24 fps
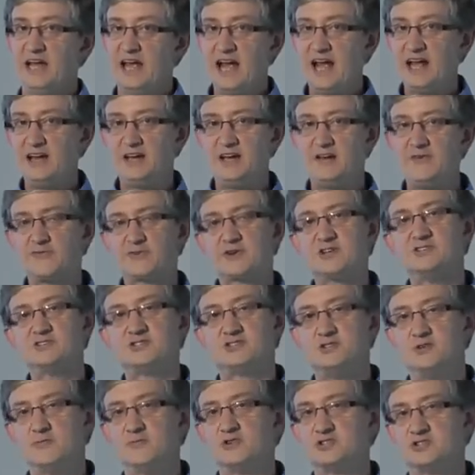And if
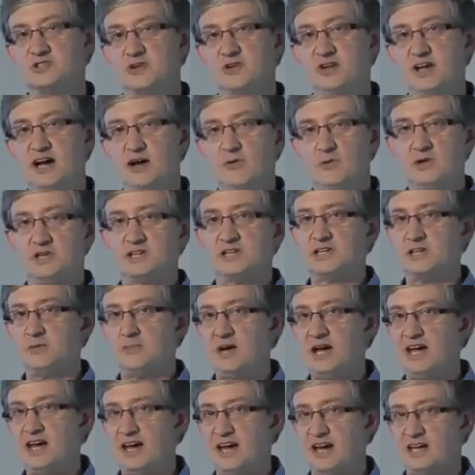consumers are not willing to
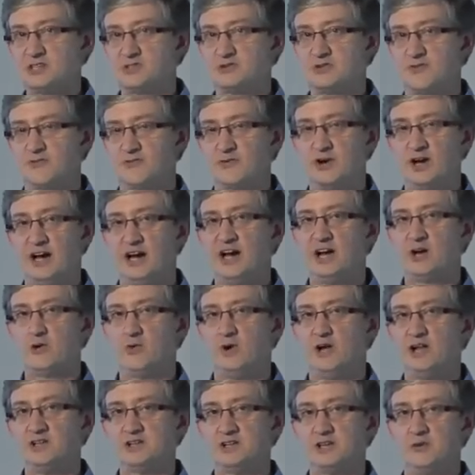pay extra for a high
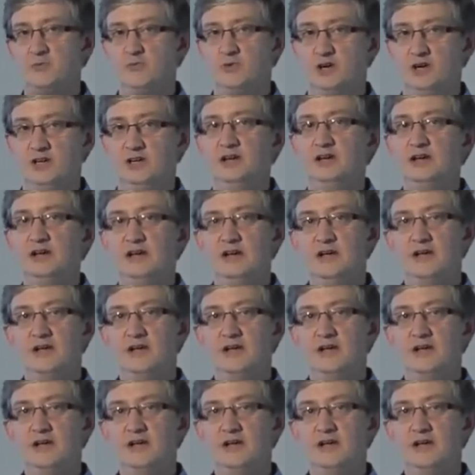quality one,